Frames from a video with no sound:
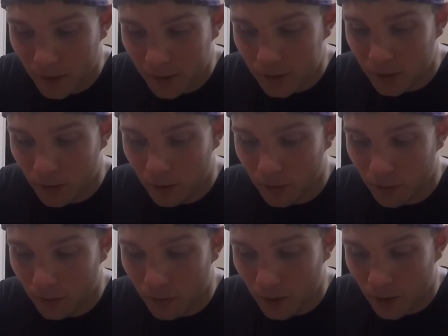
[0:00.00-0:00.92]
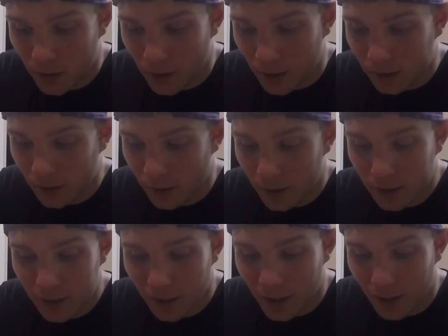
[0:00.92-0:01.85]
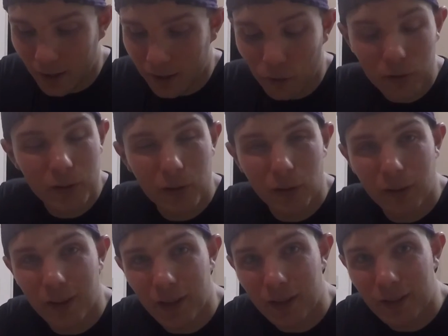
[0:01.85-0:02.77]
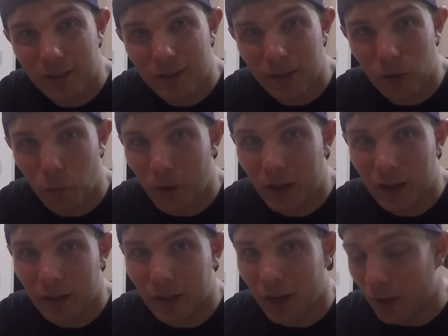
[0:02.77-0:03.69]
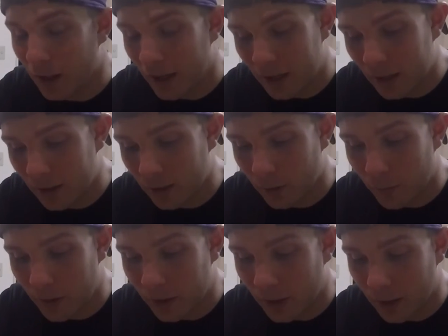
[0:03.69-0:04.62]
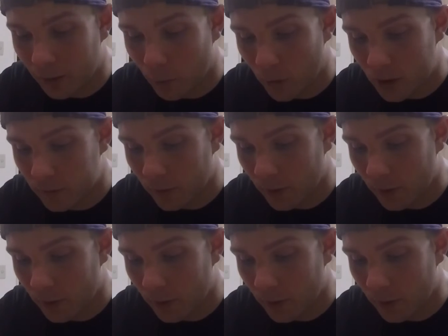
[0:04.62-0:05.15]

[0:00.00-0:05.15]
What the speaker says: So as long as they got those two things the way that they like it and the way that works for